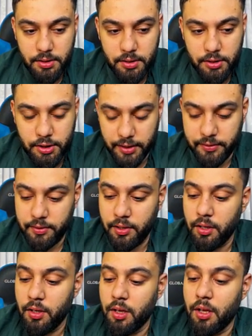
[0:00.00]
Yes.
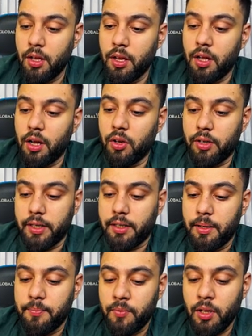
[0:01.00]
All right.
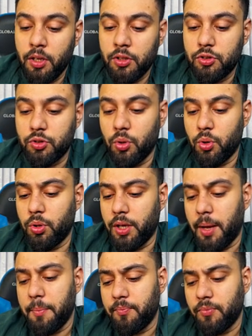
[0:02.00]
So
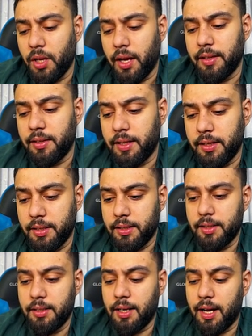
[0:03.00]
yeah, and
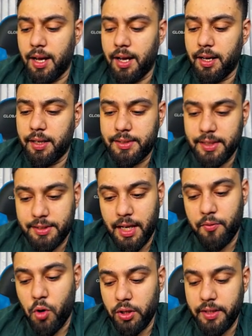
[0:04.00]
then since I've
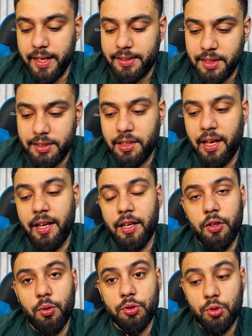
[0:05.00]
got the acceleration, I can
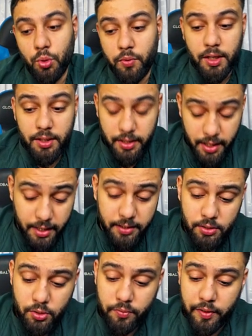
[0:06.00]
use SUVAT
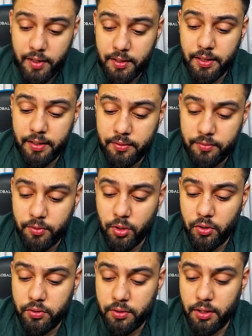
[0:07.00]
again to find the
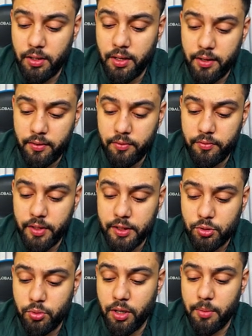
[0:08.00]
velocity. V
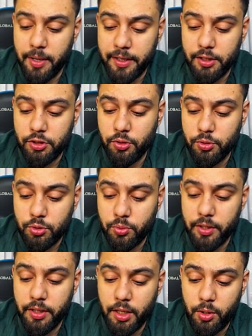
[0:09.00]
square minus u
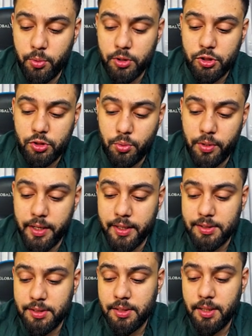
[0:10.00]
square equals
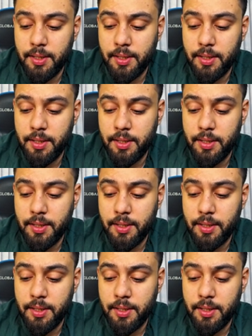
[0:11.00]
2as.